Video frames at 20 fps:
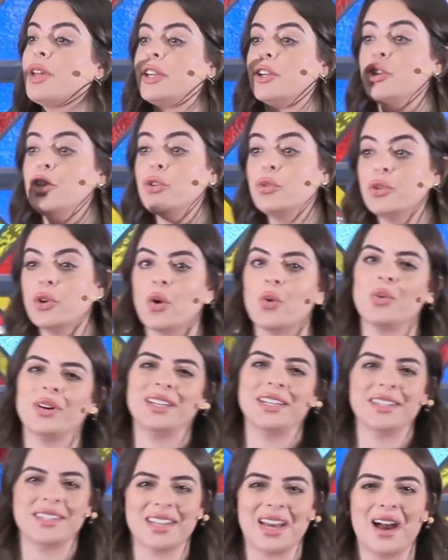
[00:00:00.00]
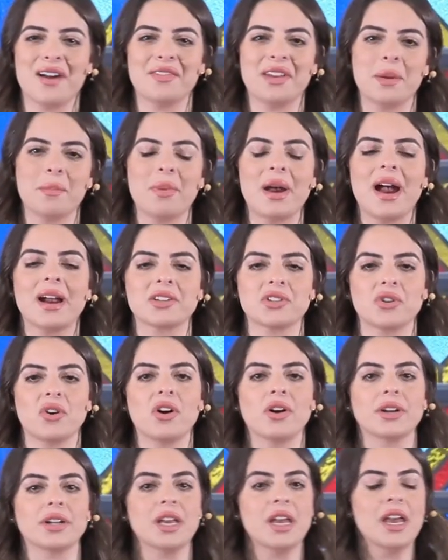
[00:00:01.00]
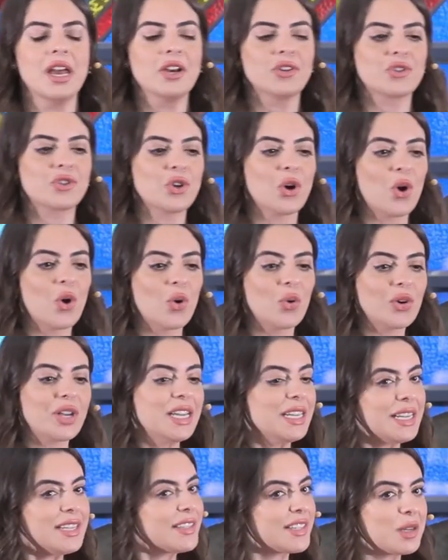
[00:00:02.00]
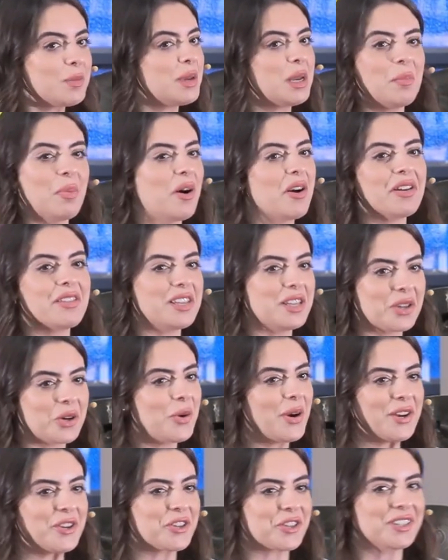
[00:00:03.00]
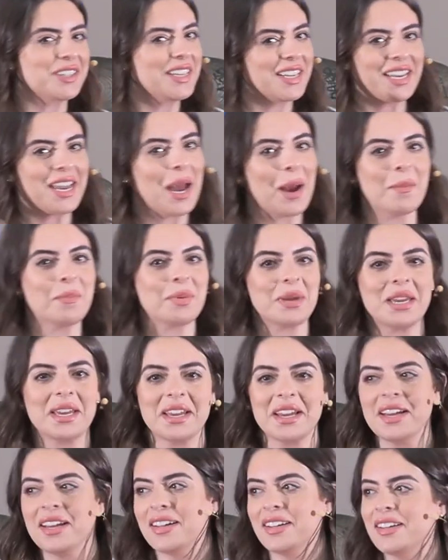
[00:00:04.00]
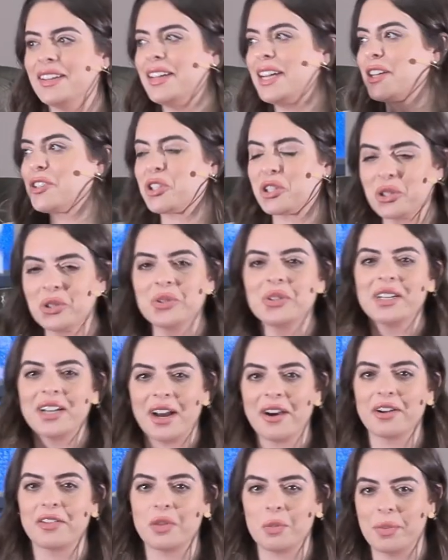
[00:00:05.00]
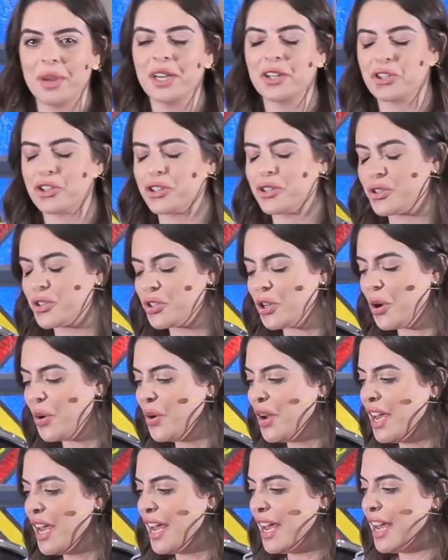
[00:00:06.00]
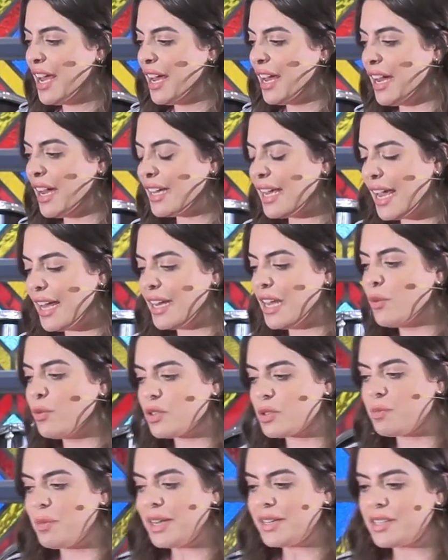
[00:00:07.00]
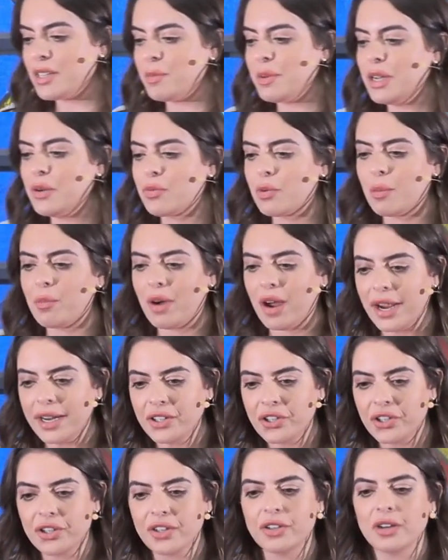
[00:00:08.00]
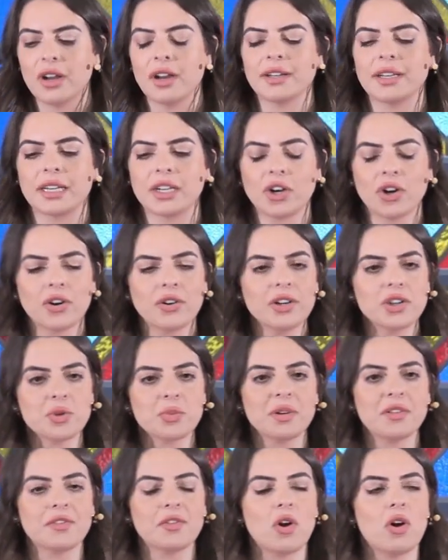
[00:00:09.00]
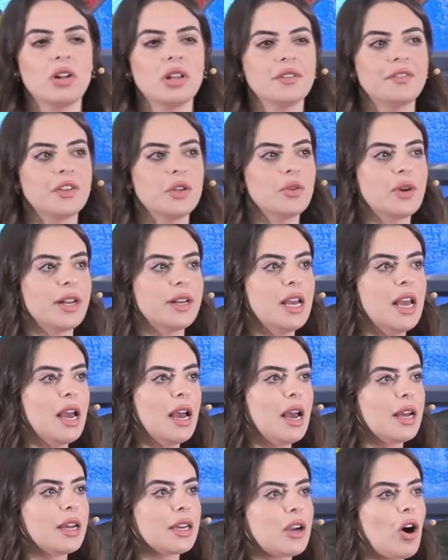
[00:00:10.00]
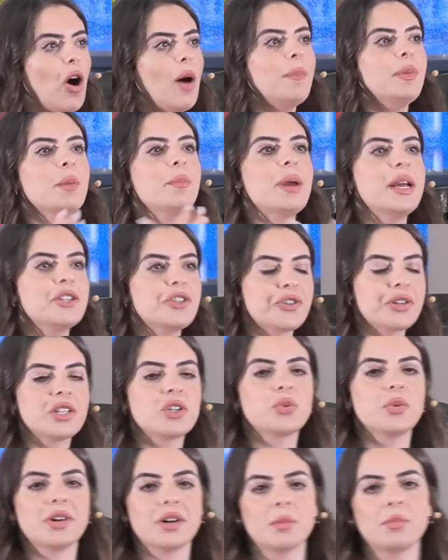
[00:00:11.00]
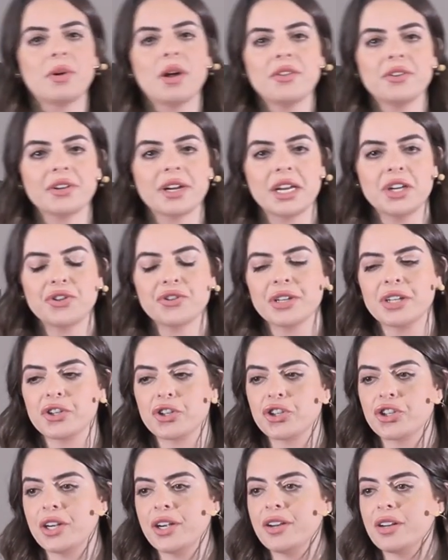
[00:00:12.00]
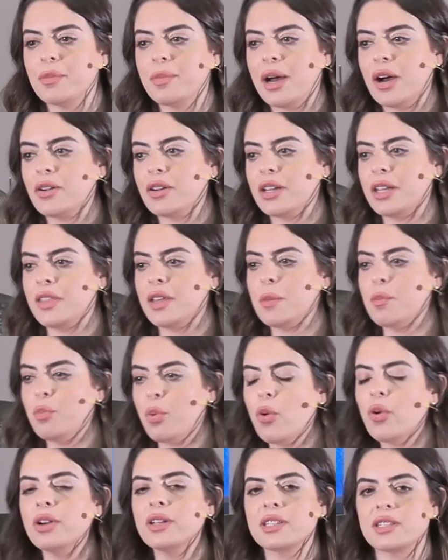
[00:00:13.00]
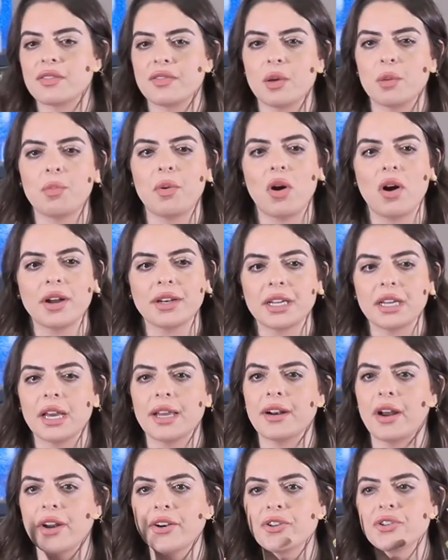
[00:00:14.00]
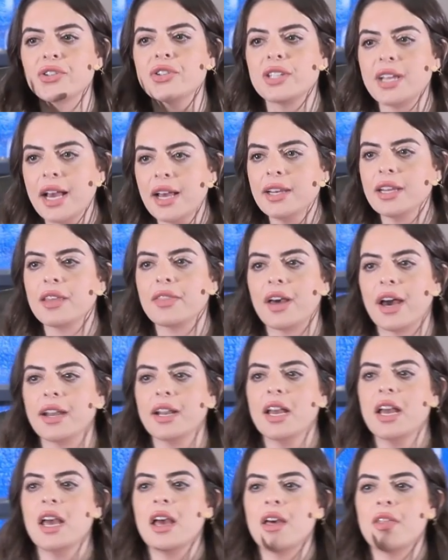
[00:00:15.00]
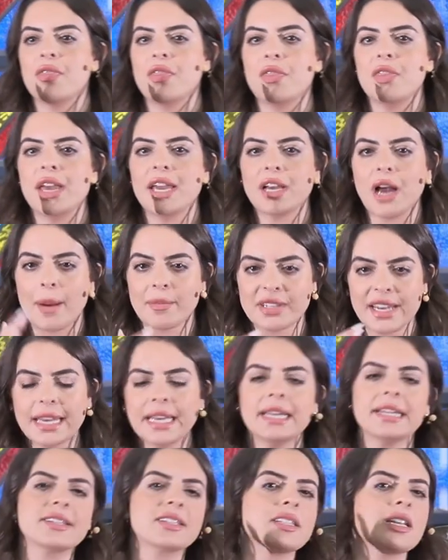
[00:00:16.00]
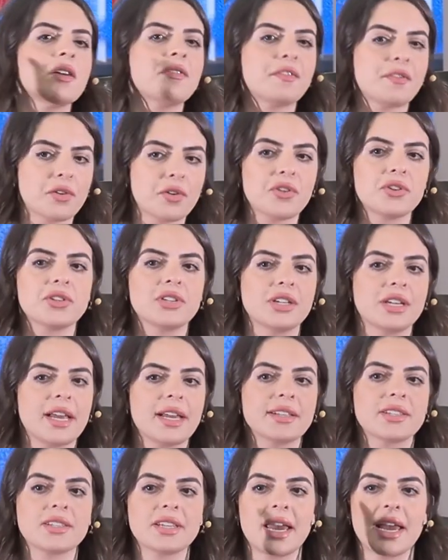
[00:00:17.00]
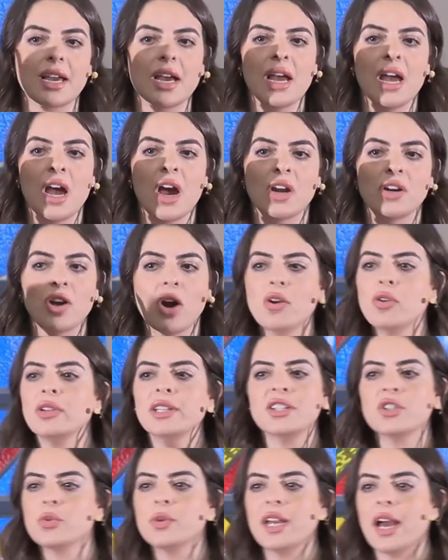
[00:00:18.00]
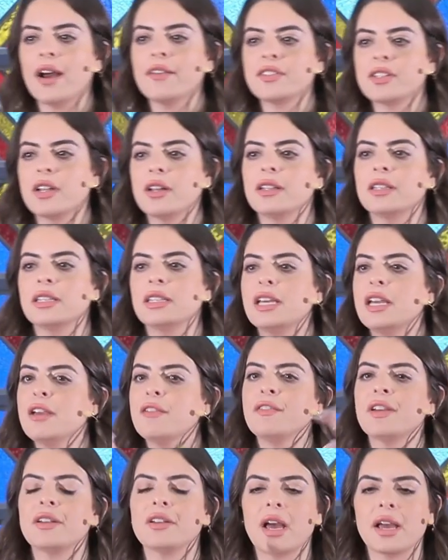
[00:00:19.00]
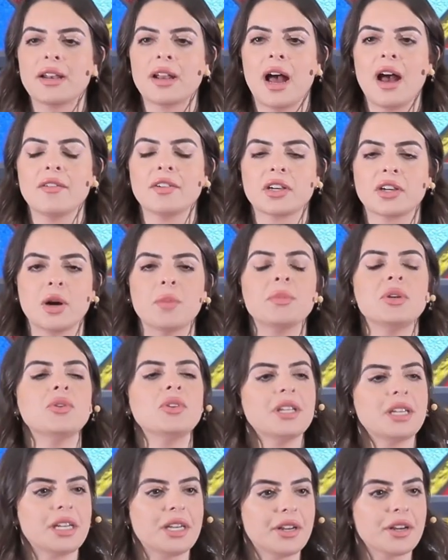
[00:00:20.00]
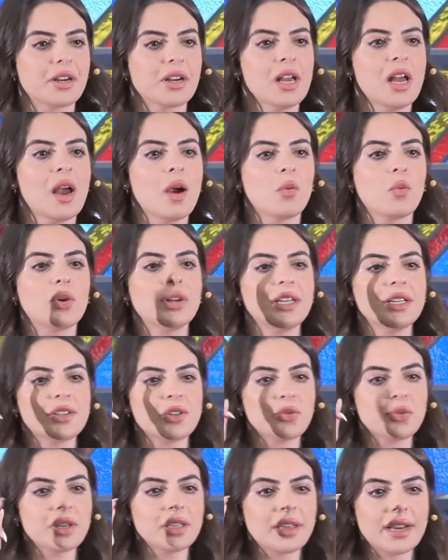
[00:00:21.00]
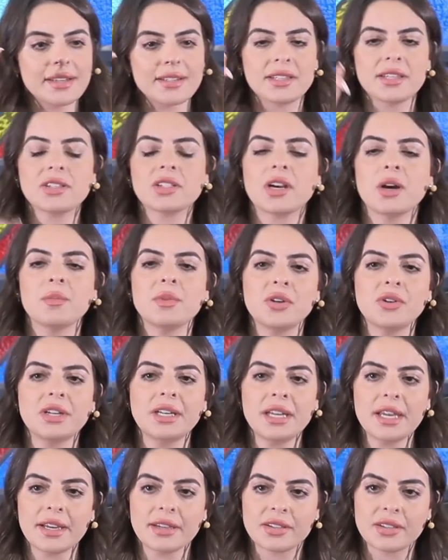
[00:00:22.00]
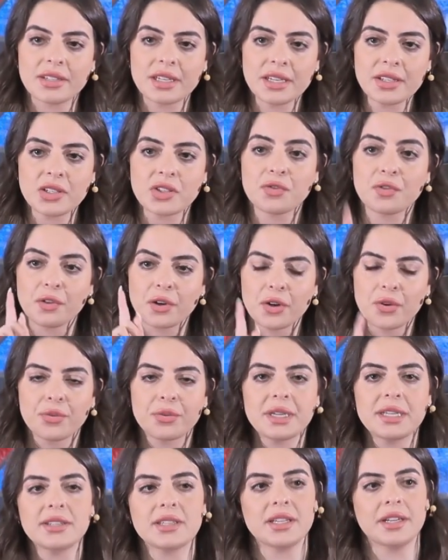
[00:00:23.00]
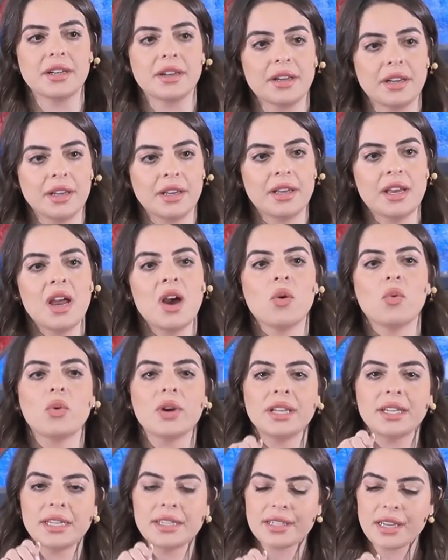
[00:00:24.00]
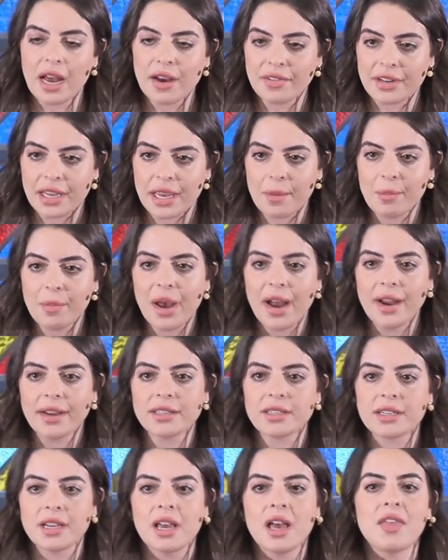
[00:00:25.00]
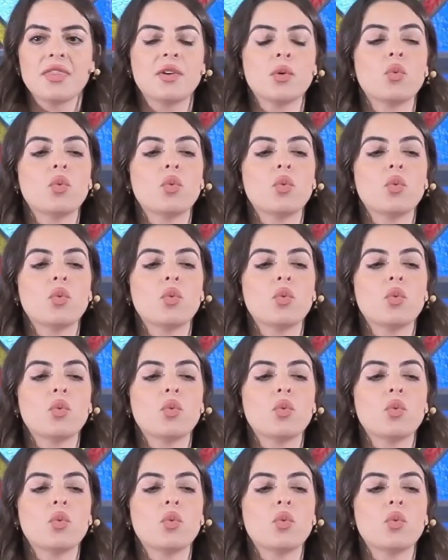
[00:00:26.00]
that you know we need to have impact on. So he needs to be a part of the equation. He can't be excluded out of the picture. So again, it was meant to be a reminder, an encouragement for all of you, and complementary to what our brother Adrian shared about the importance of the body and understanding that I'm taking it a step further today and saying, not only do we have to live and, and have a community here, we need to realize this community exists for a reason. We need to have an impact. The